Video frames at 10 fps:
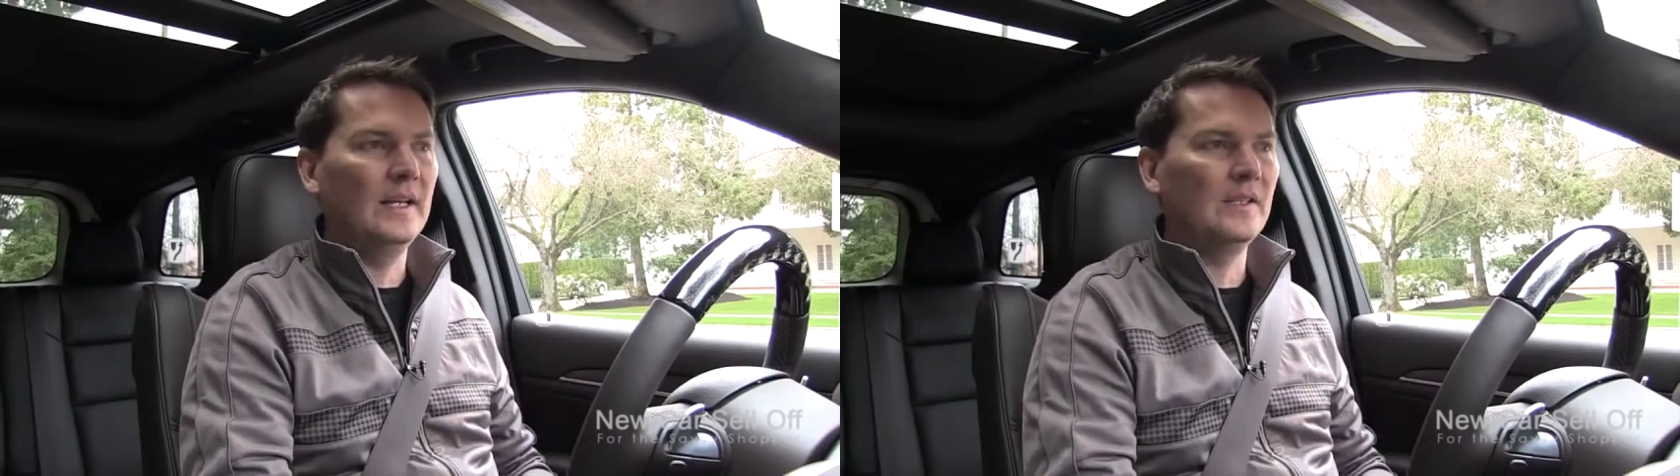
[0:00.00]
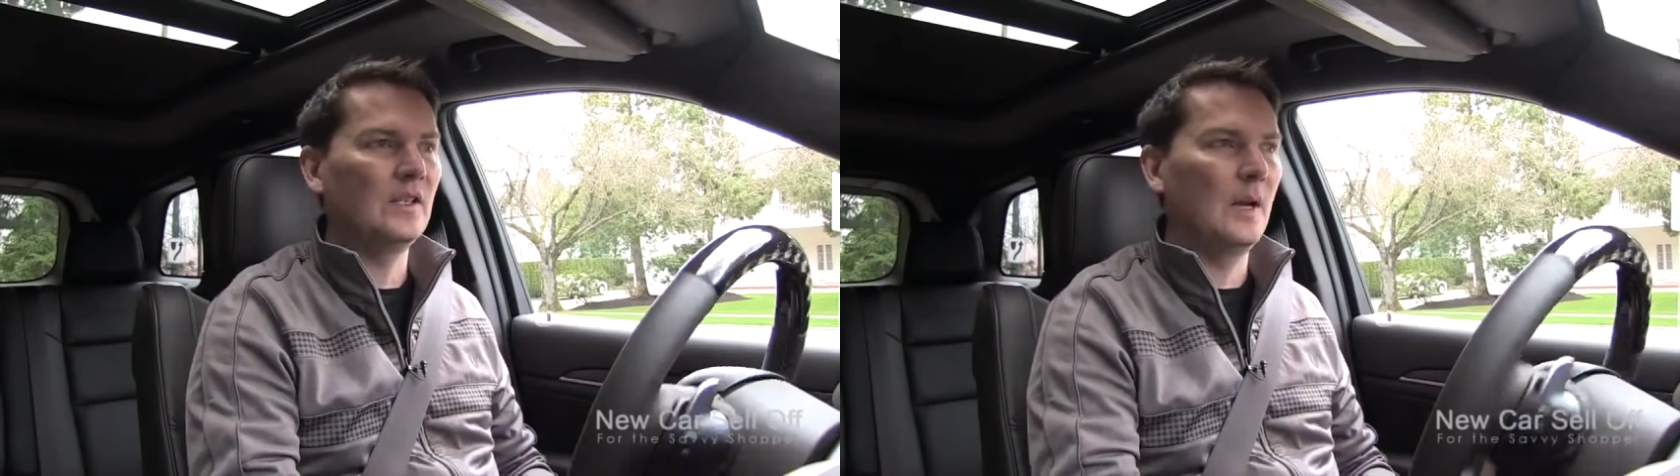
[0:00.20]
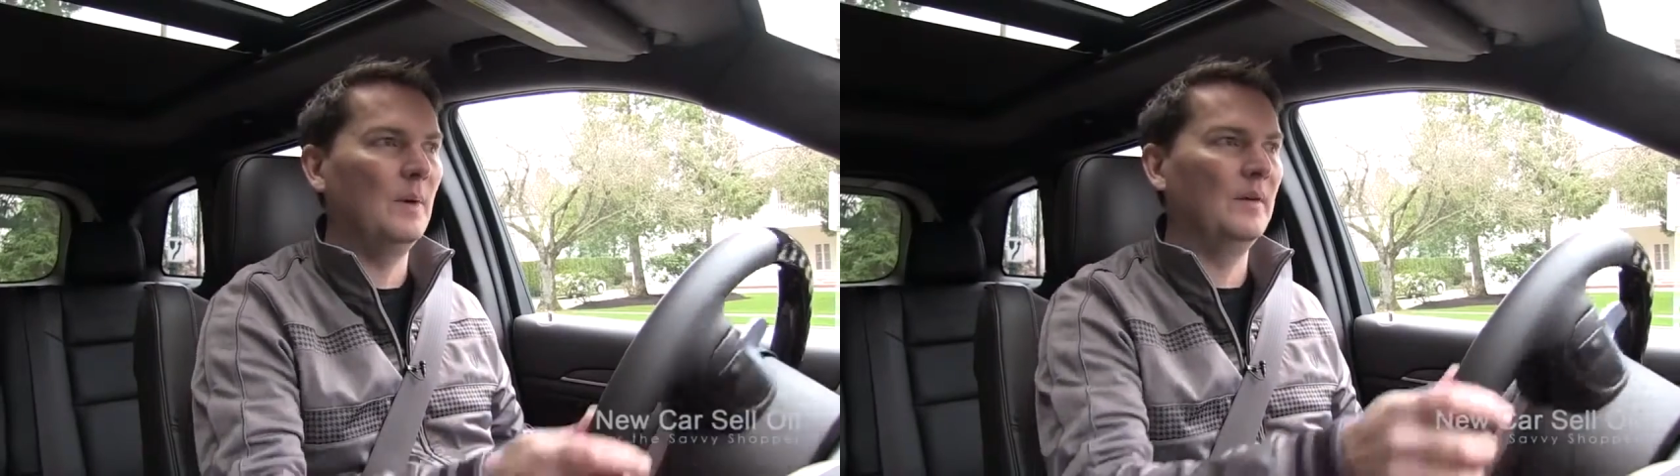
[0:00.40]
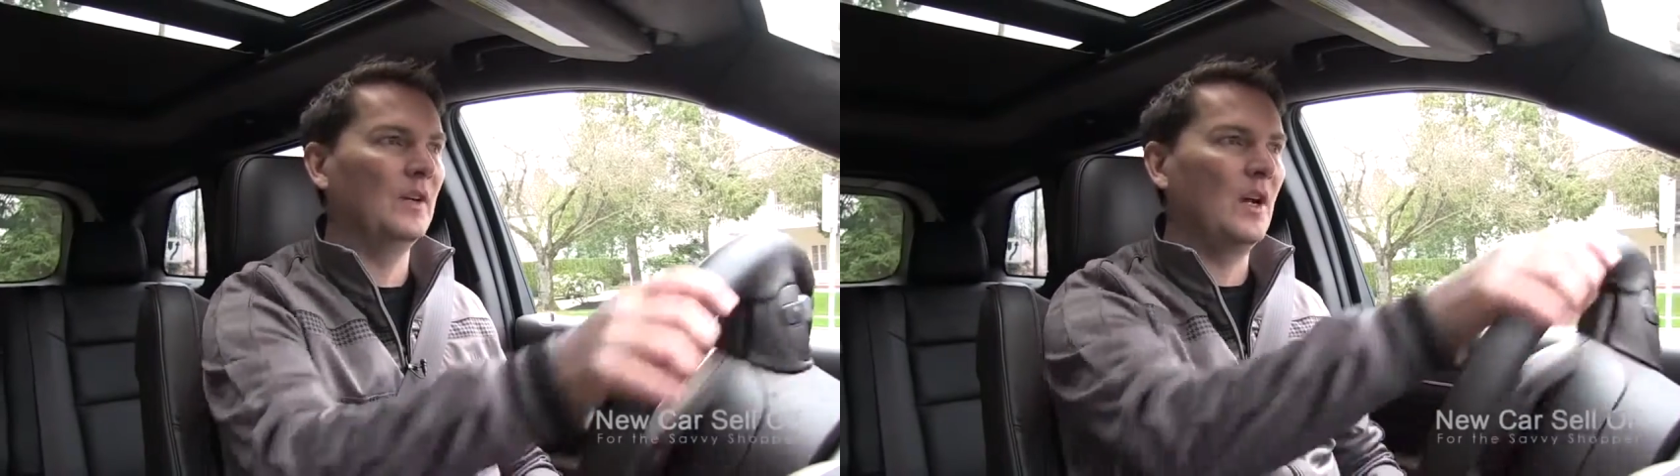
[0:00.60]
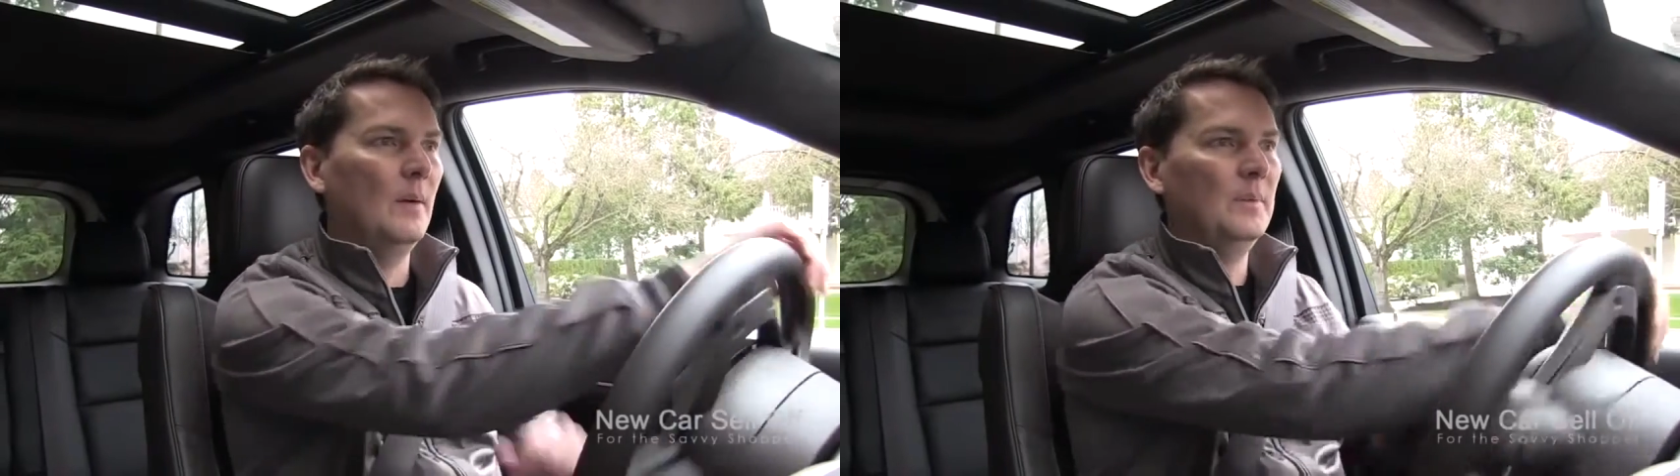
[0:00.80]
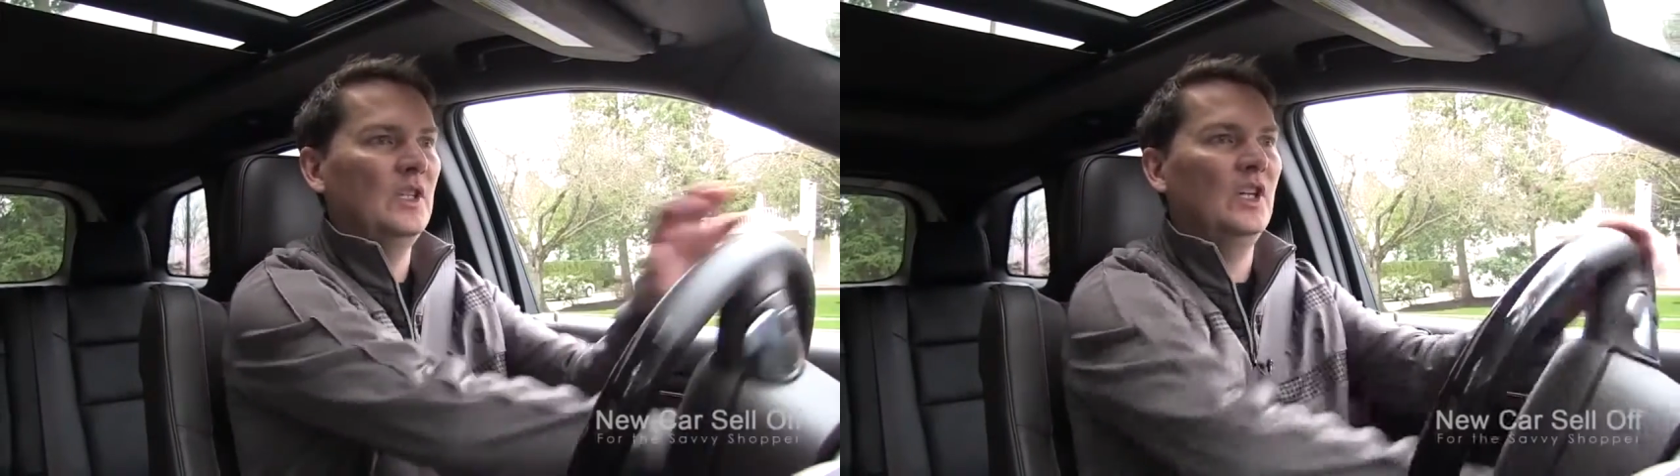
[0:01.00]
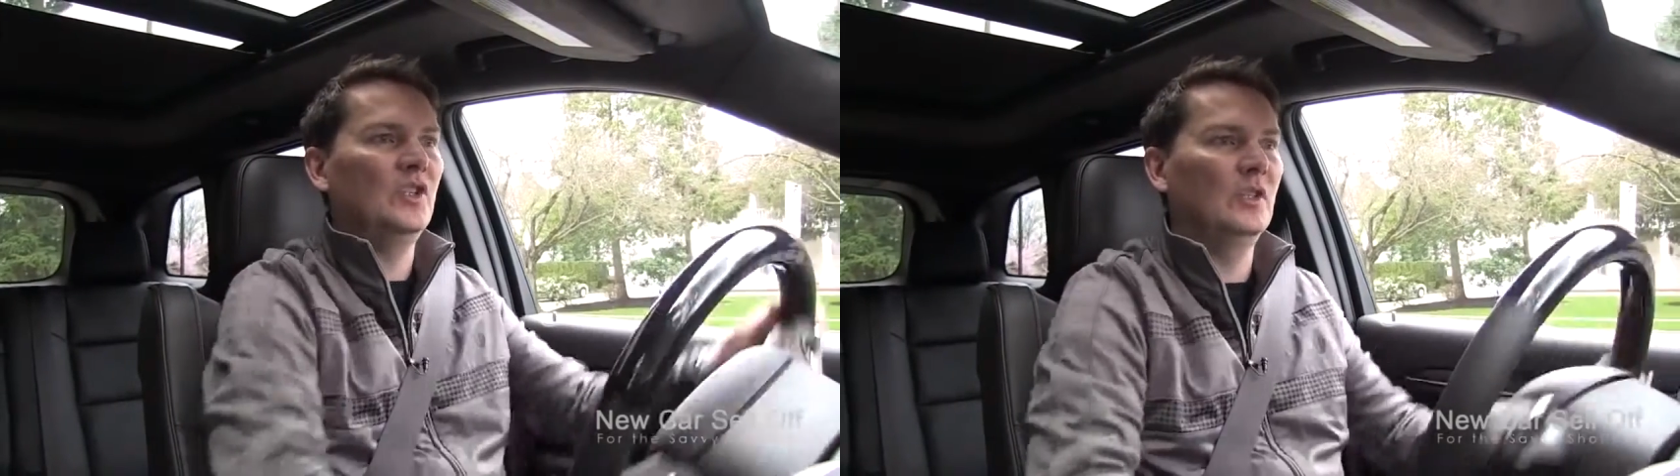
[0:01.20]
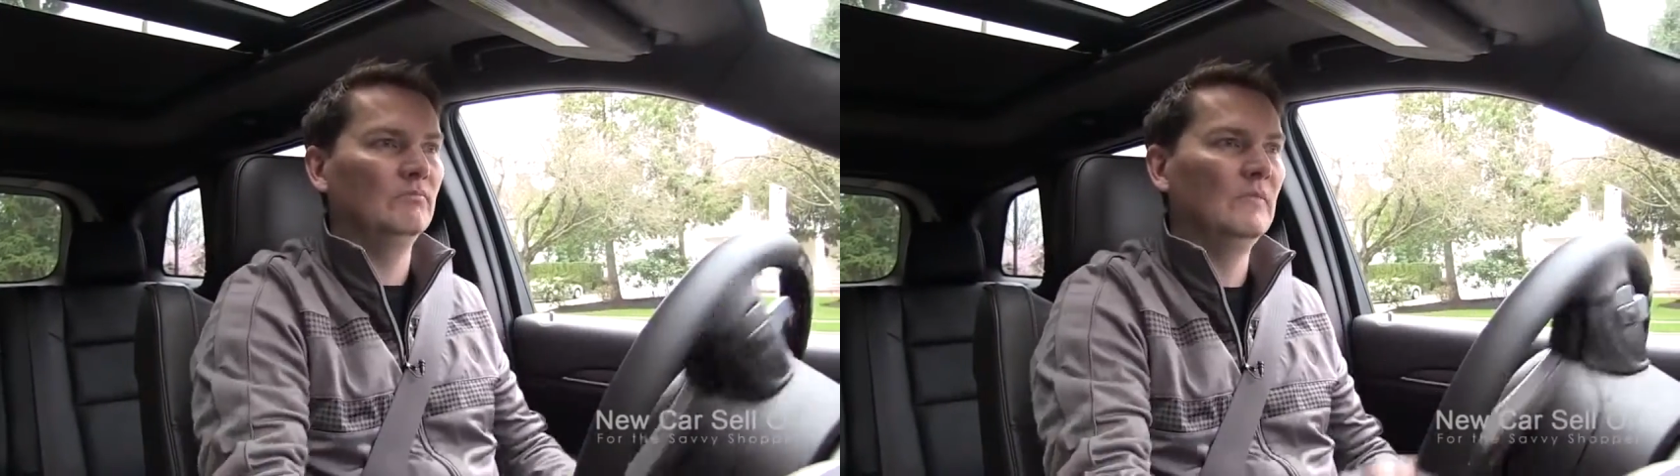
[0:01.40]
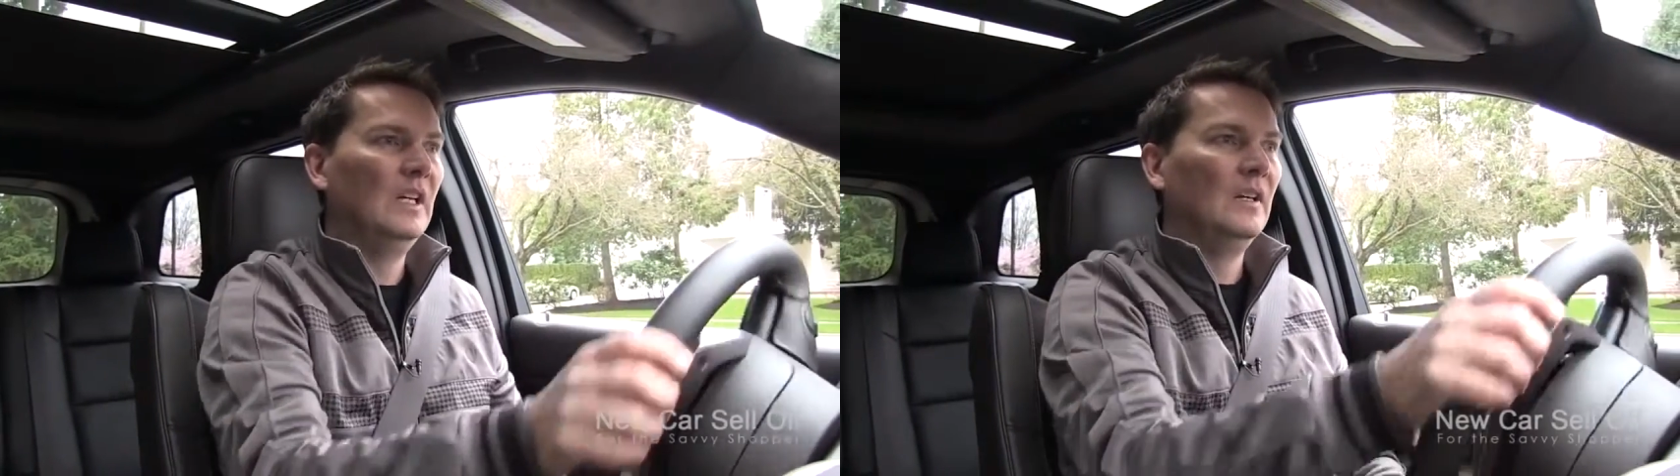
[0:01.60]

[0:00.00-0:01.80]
as some of the competition.